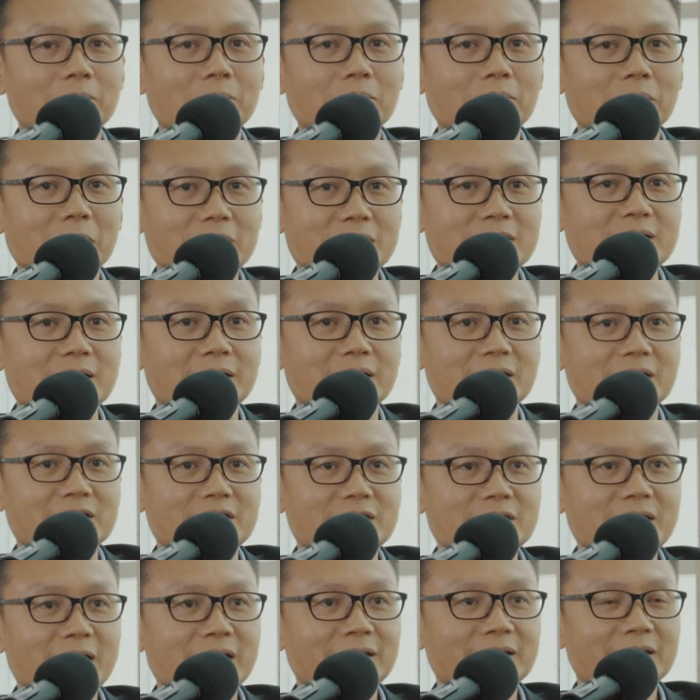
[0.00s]
must
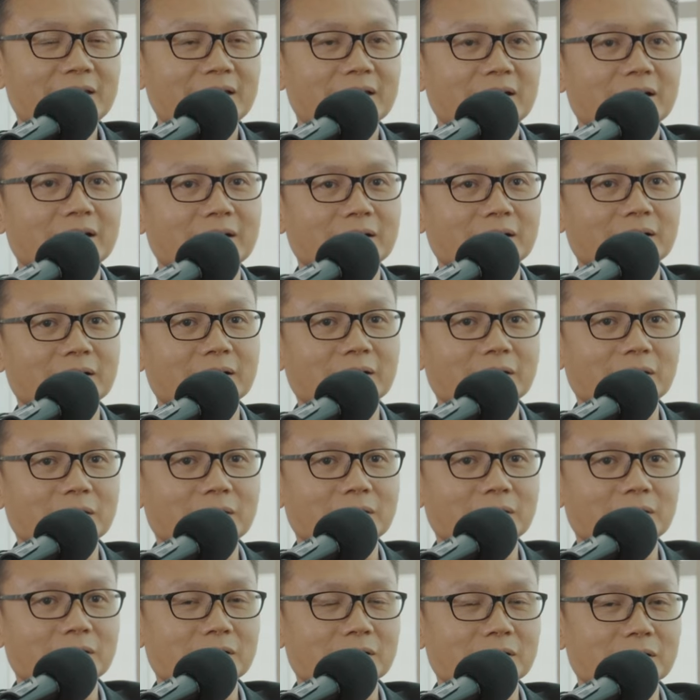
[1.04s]
understand
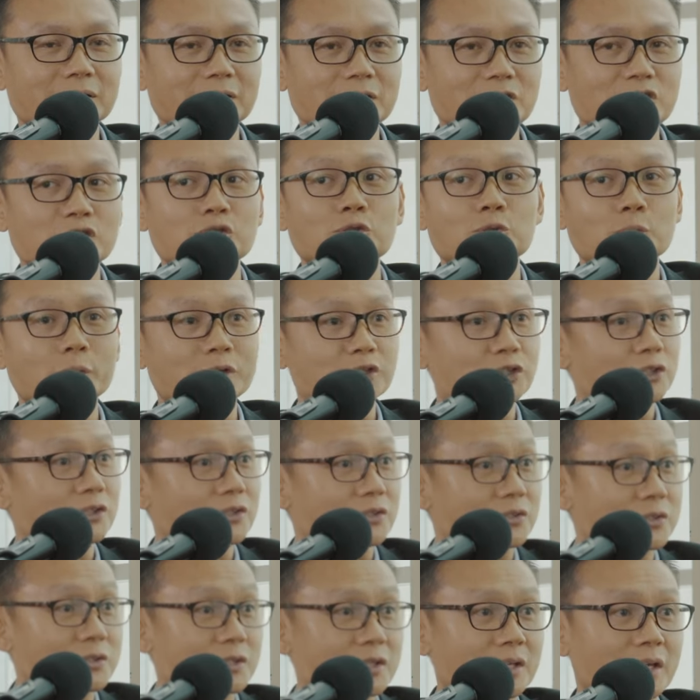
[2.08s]
the
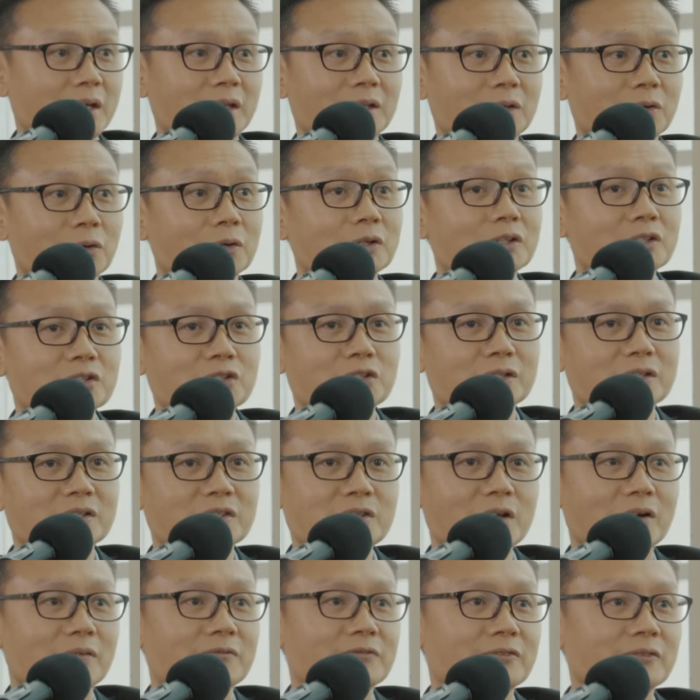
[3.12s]
situations and the
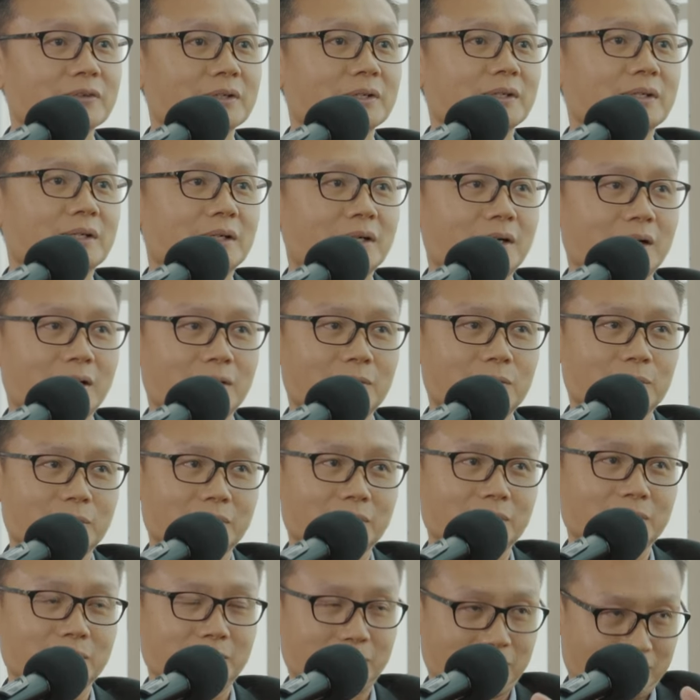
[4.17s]
conditions of
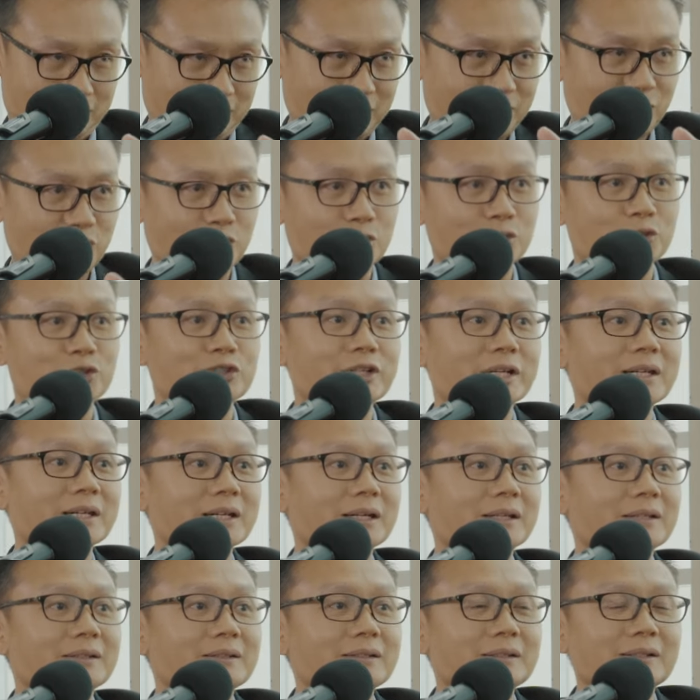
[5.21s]
our
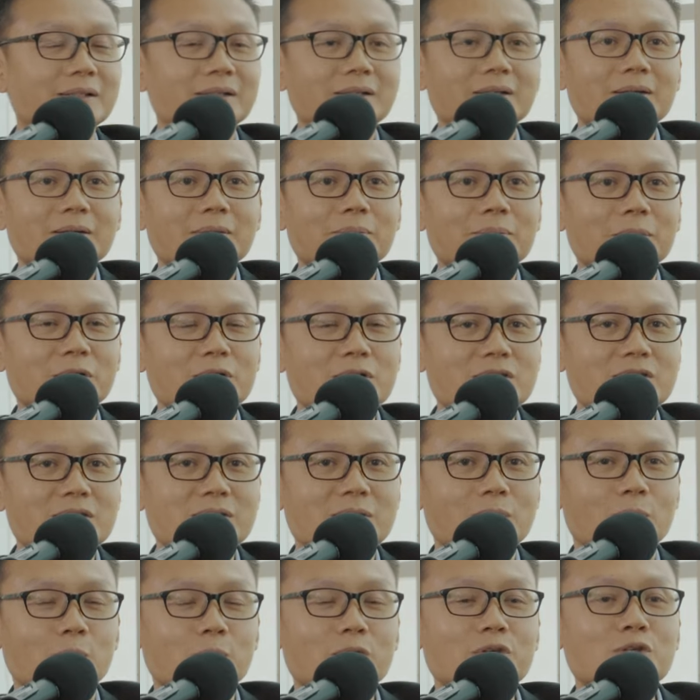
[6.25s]
children,
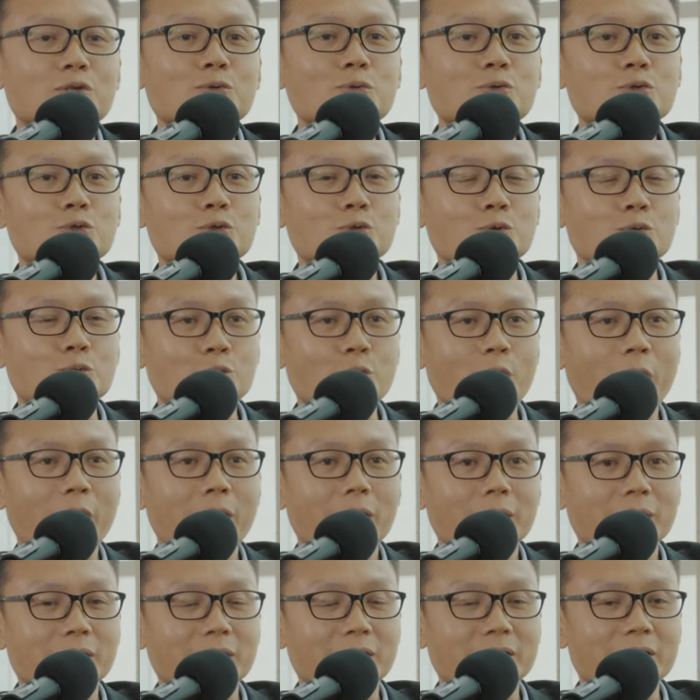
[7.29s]
because we used to
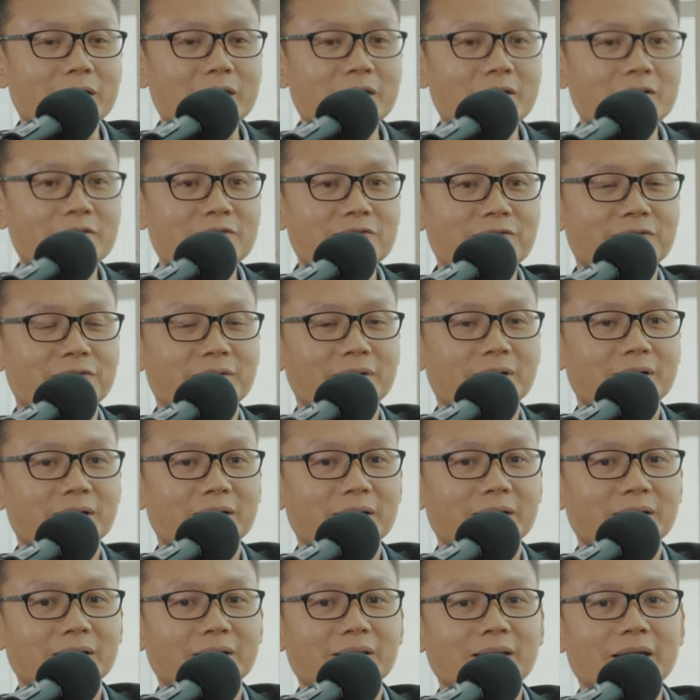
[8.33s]
give
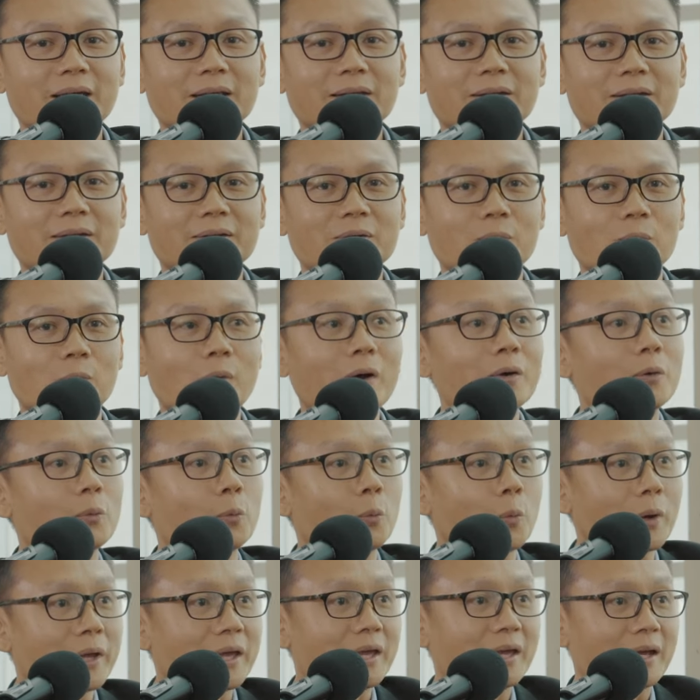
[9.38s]
that
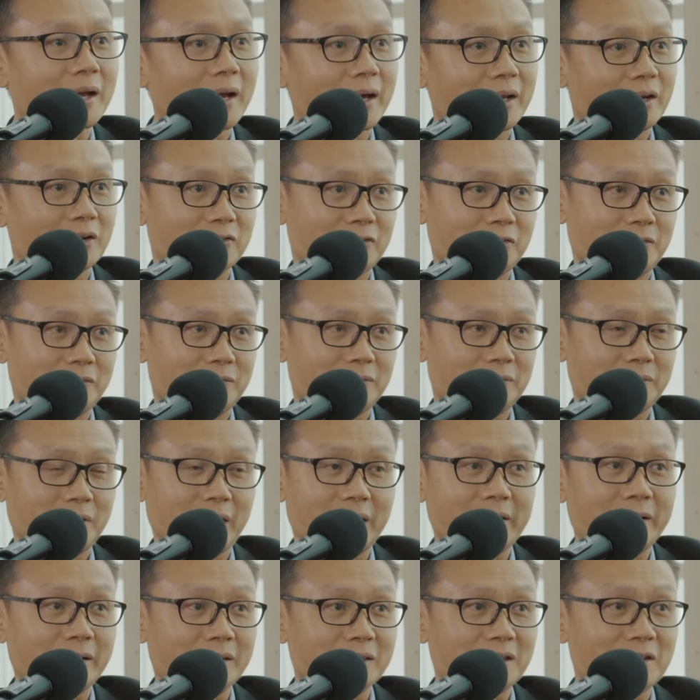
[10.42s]
one way kind of
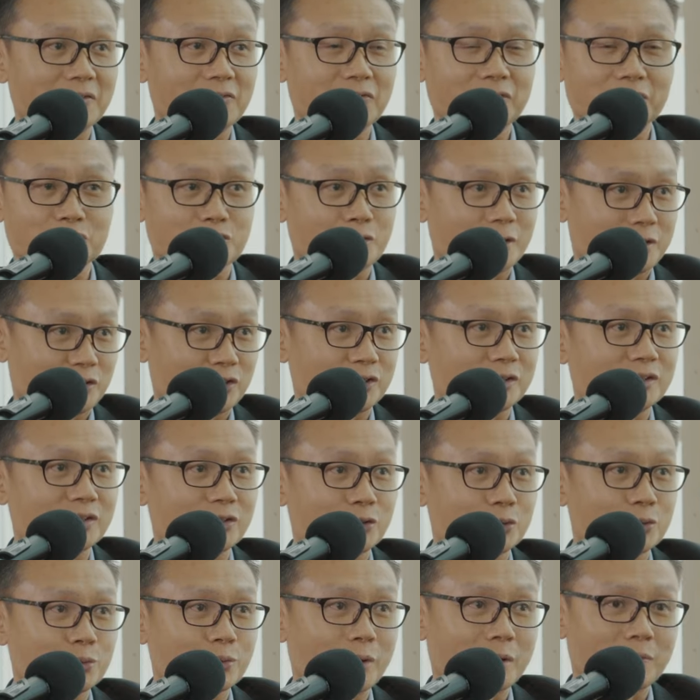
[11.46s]
directive
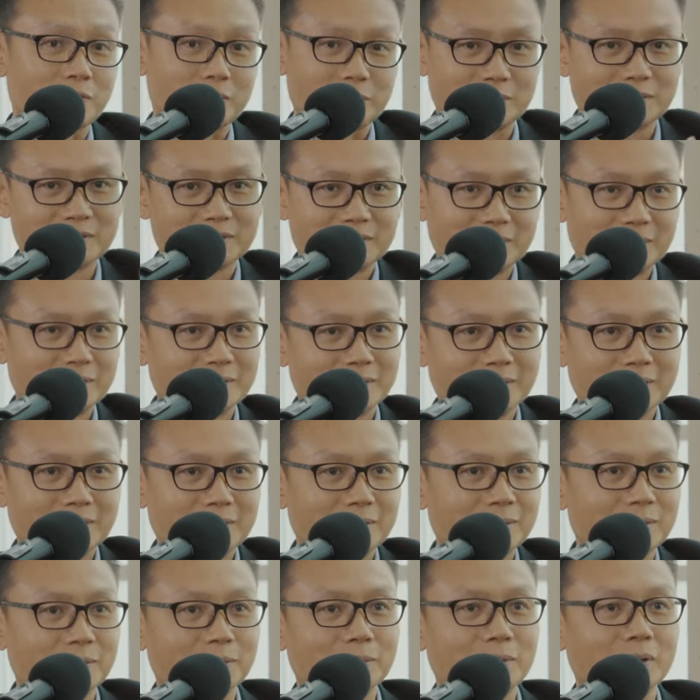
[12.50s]
instructions to
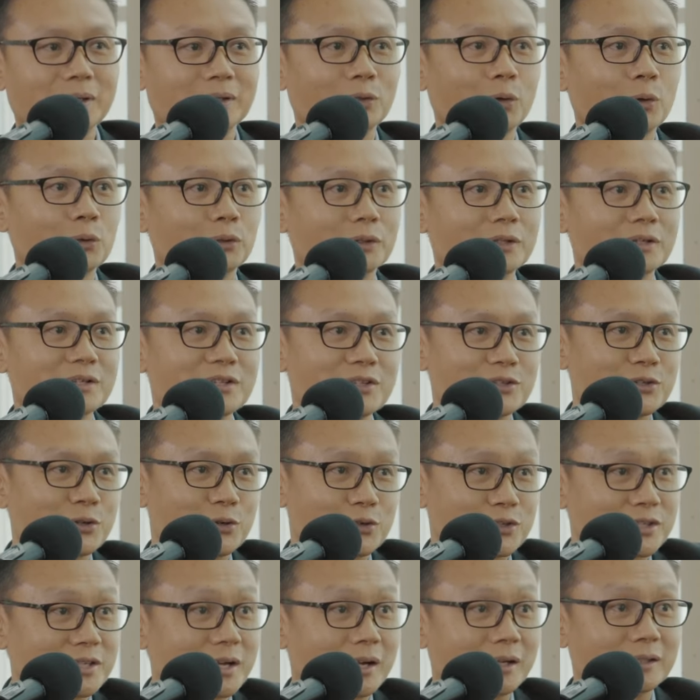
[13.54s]
our daughters
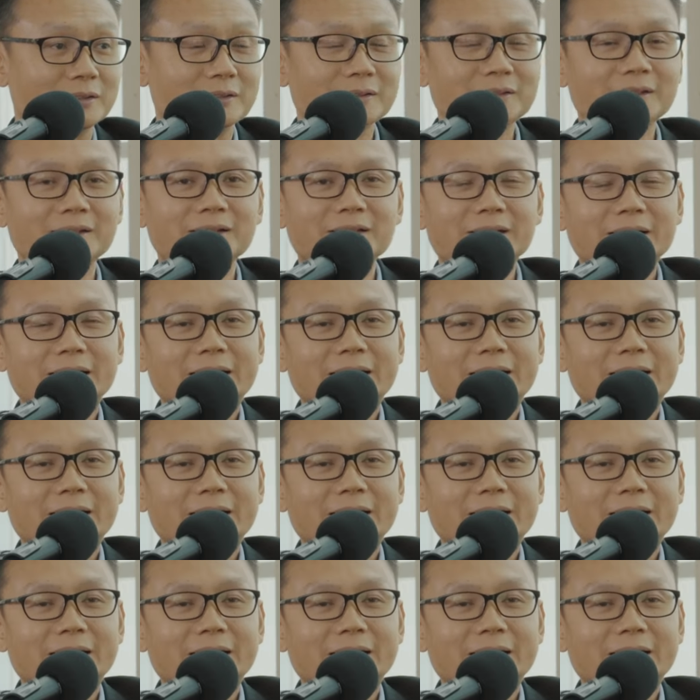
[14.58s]
or son,